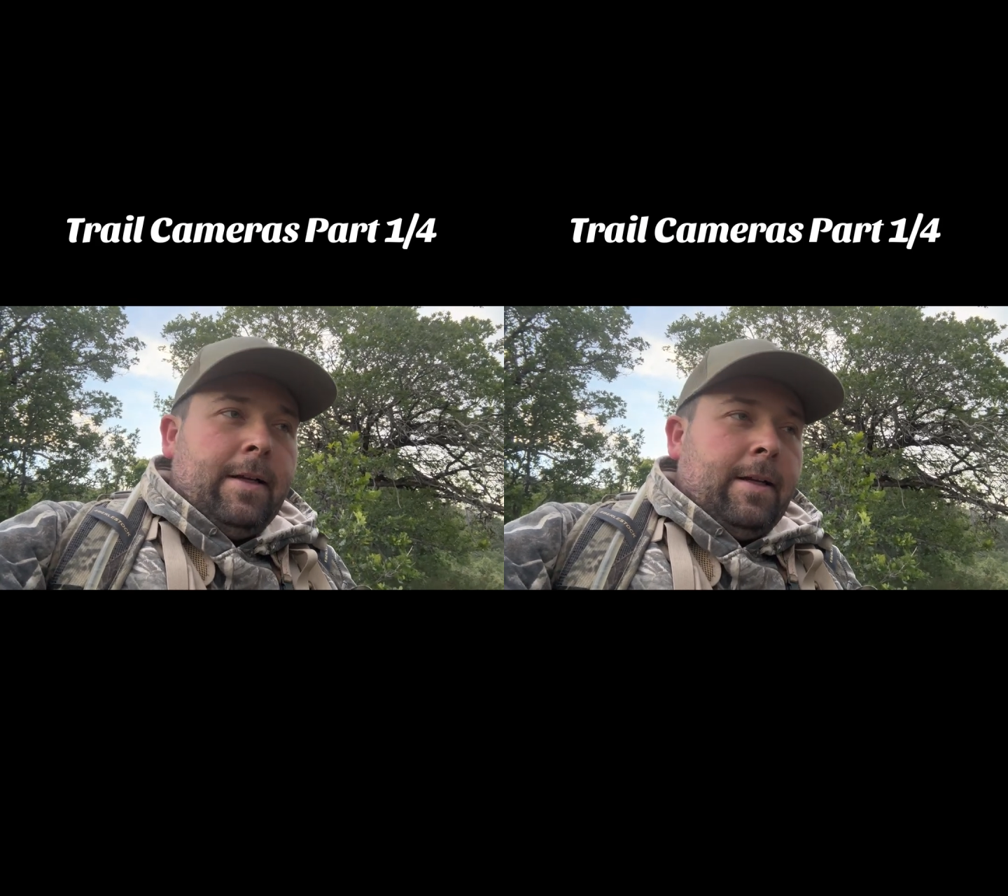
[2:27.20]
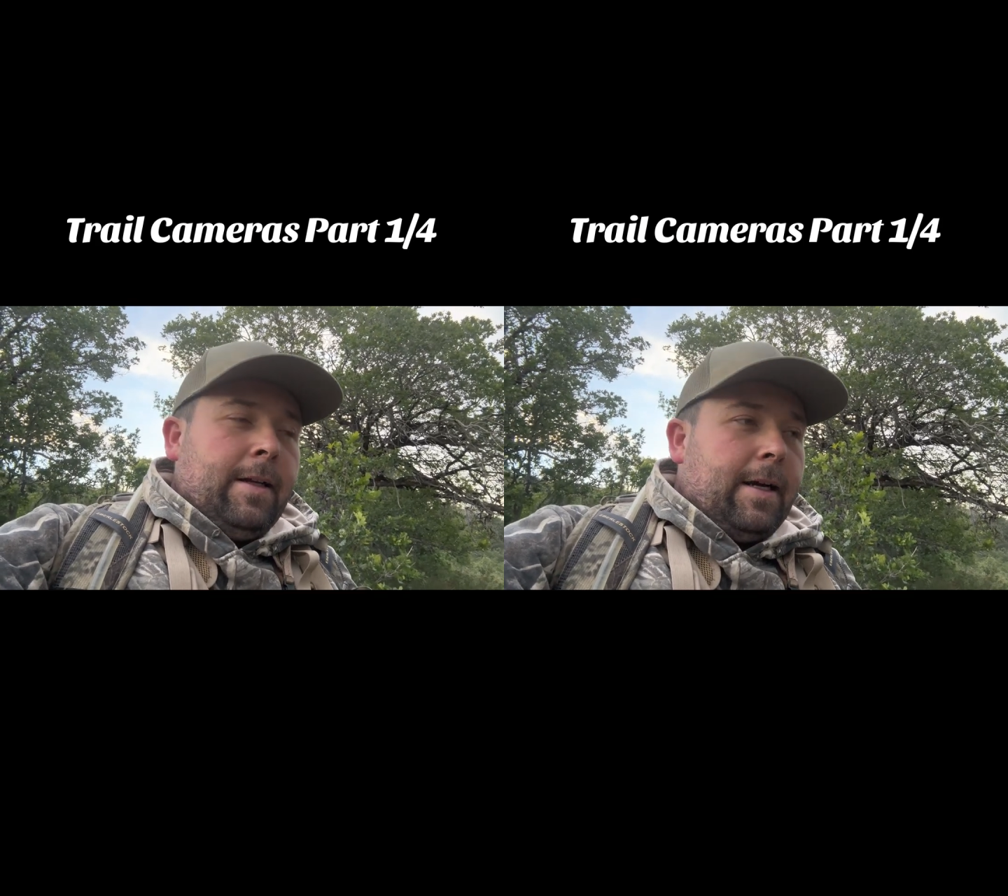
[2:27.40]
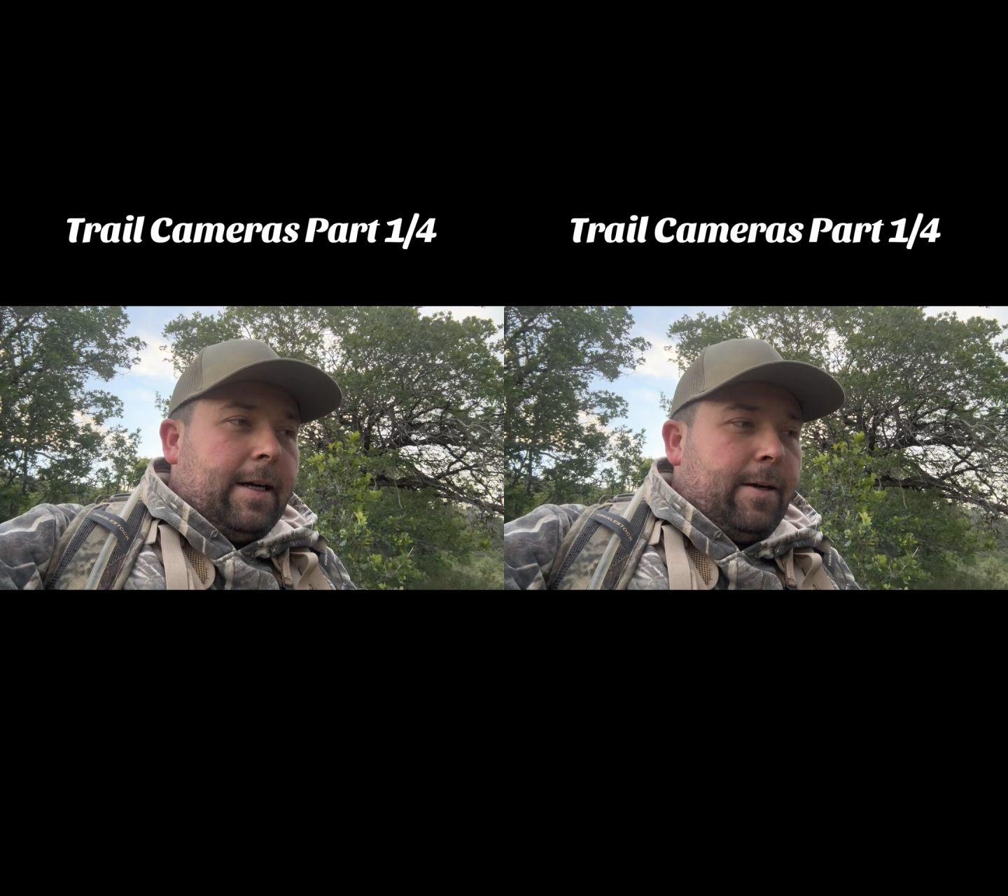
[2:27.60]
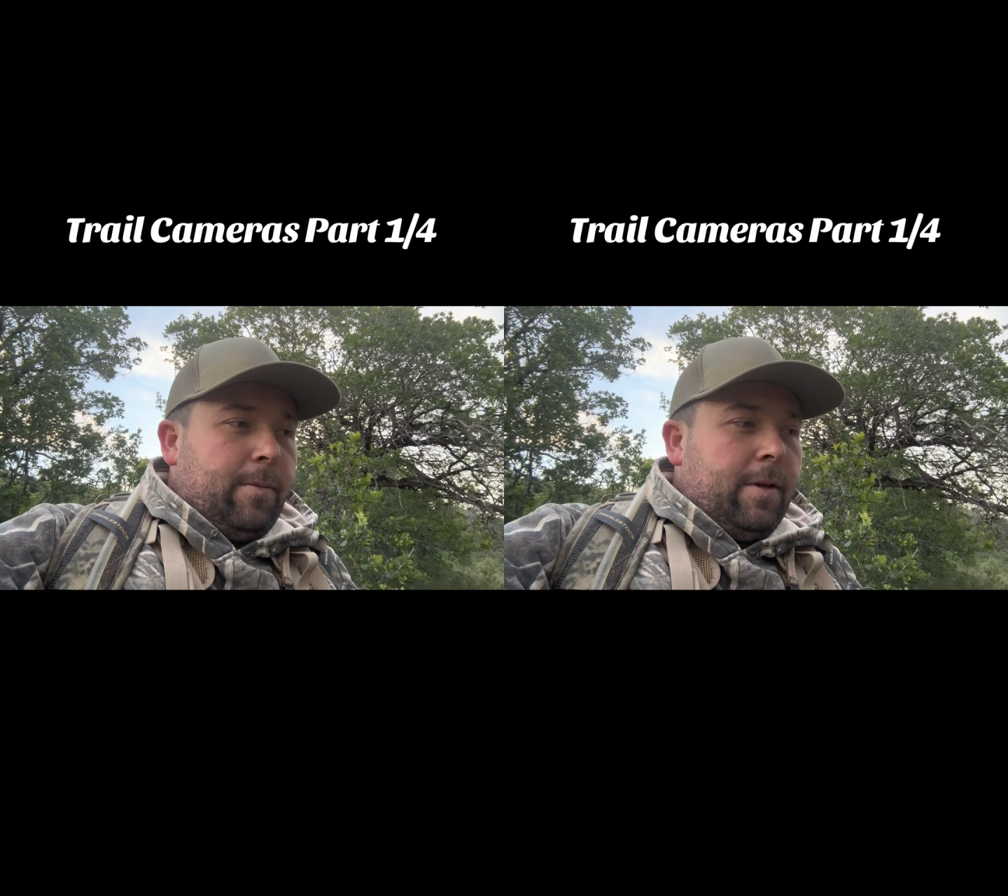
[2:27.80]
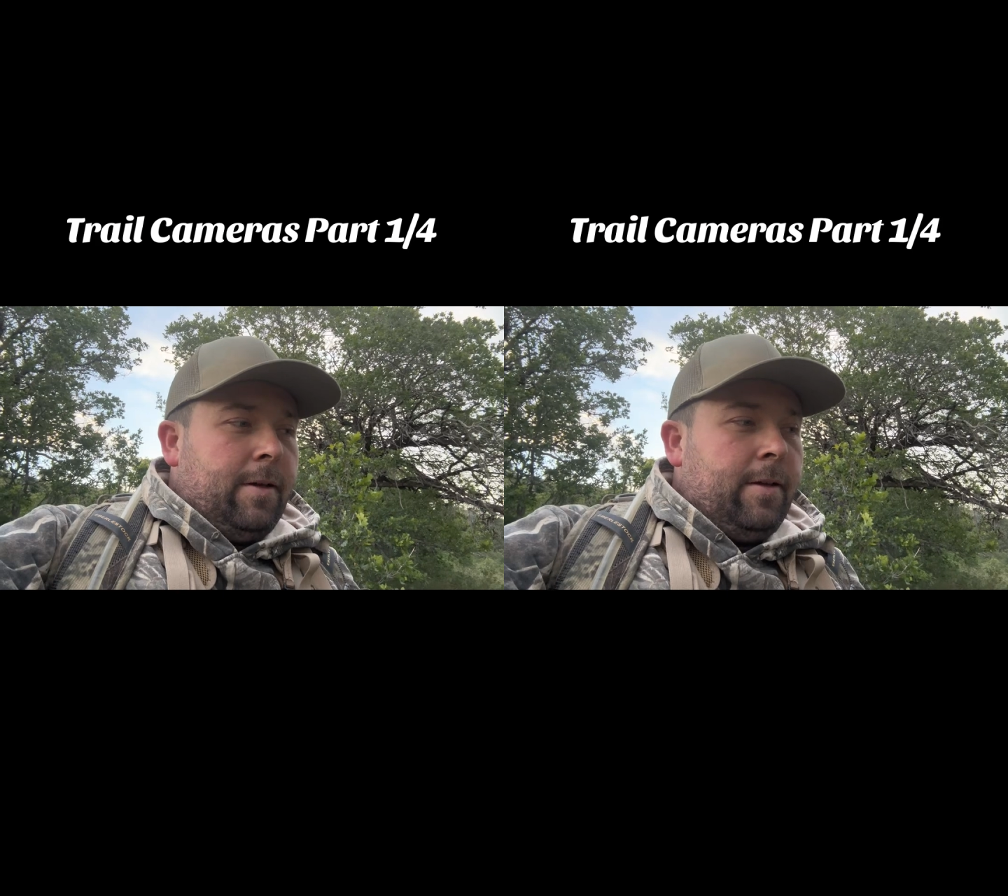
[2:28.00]

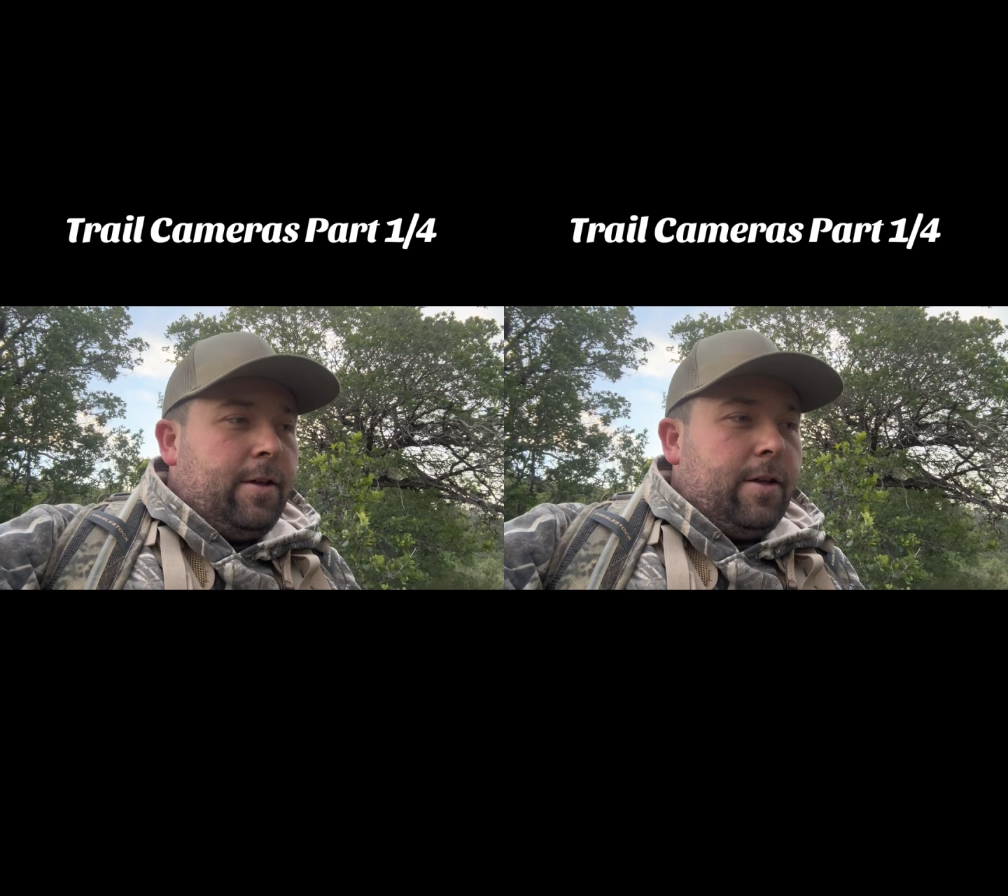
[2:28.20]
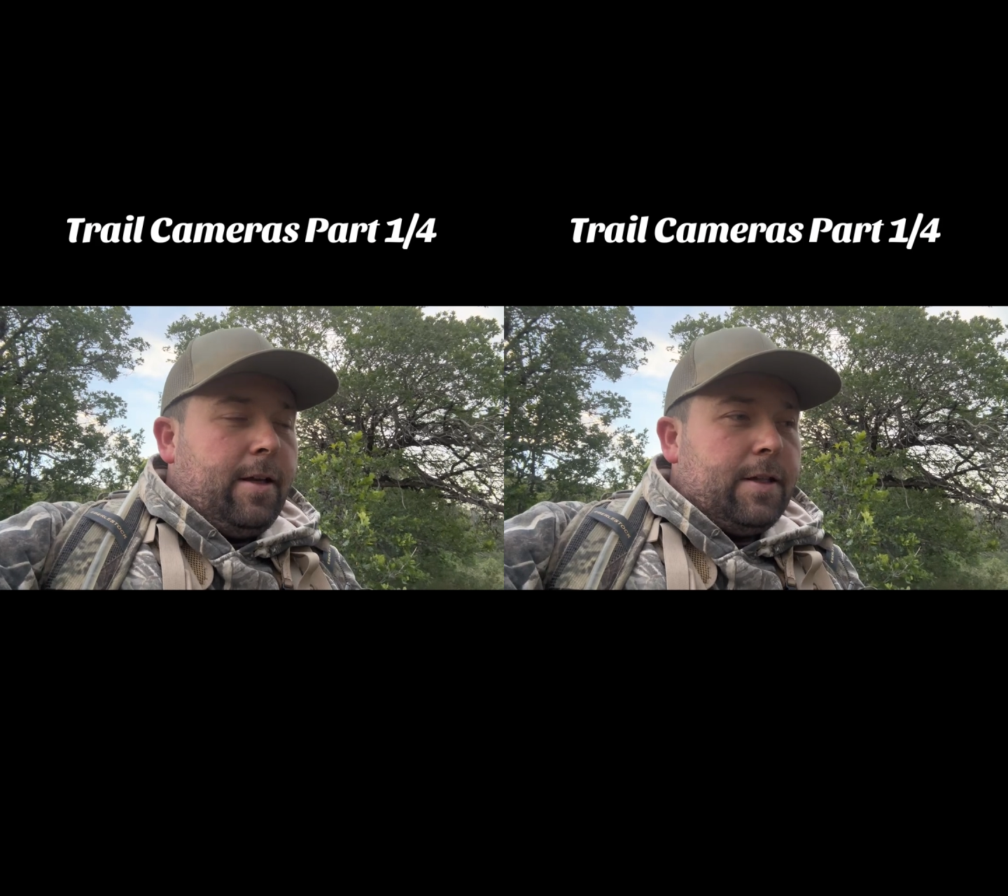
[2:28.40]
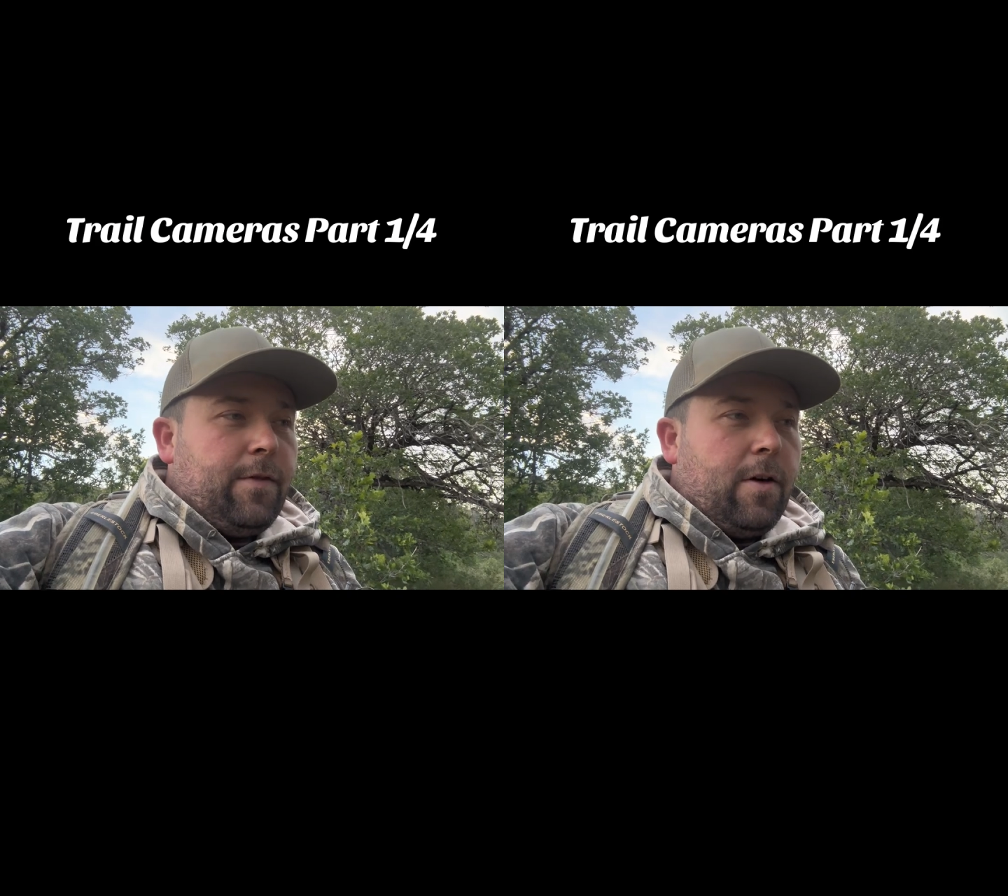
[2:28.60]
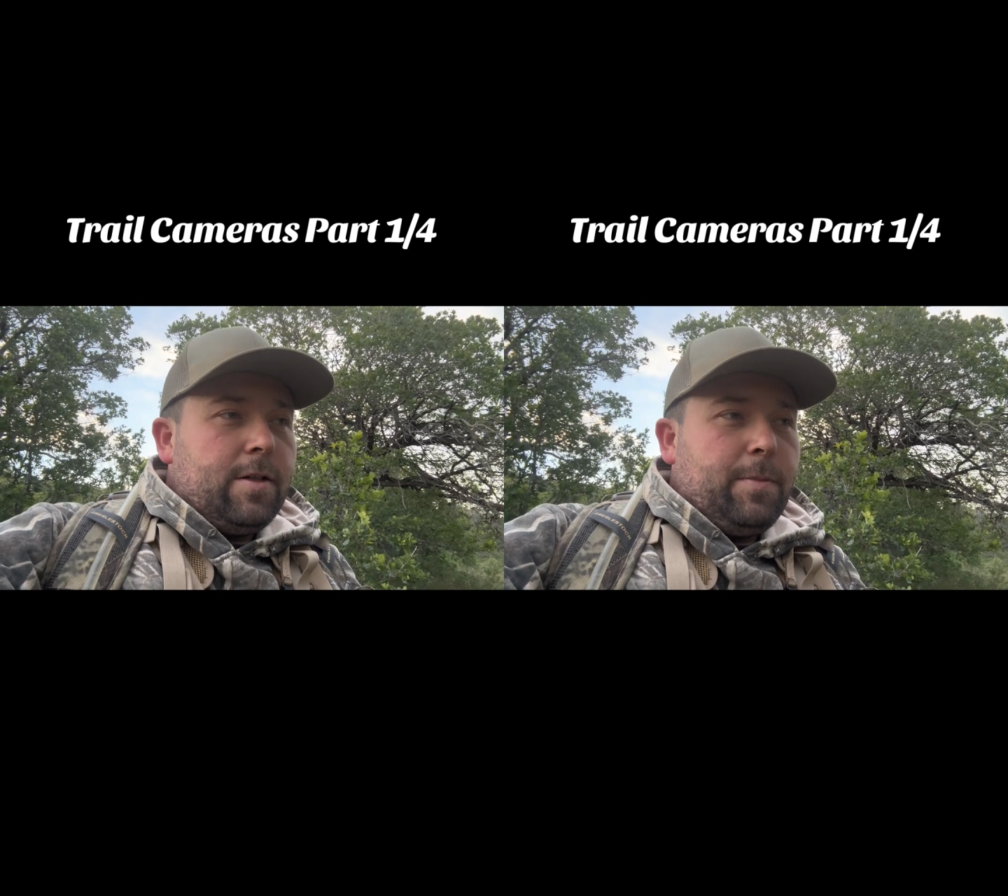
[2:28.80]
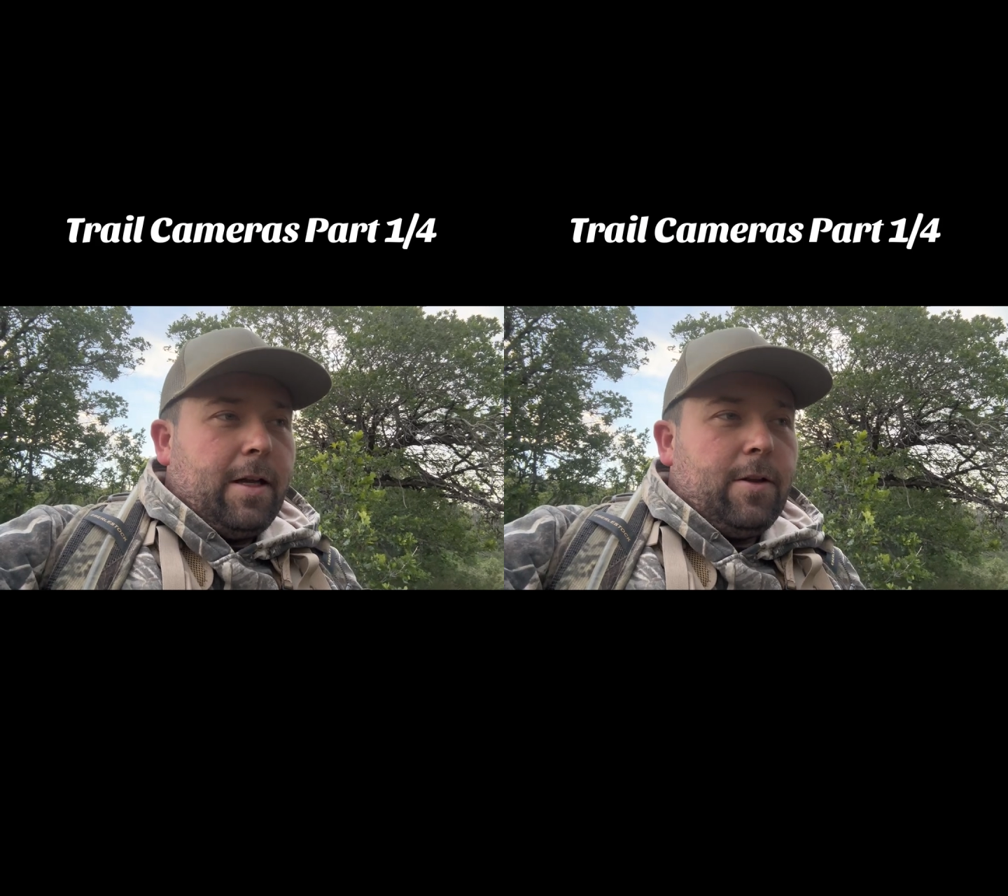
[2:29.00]
there. As far as
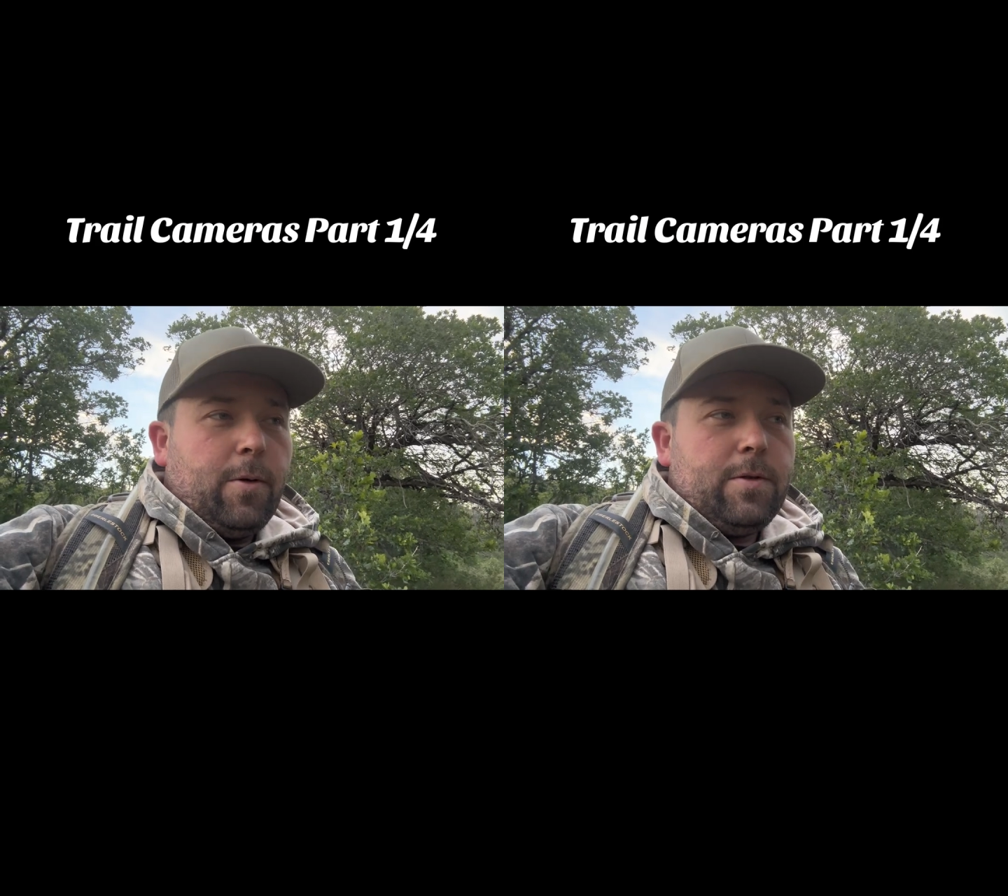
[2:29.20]
being close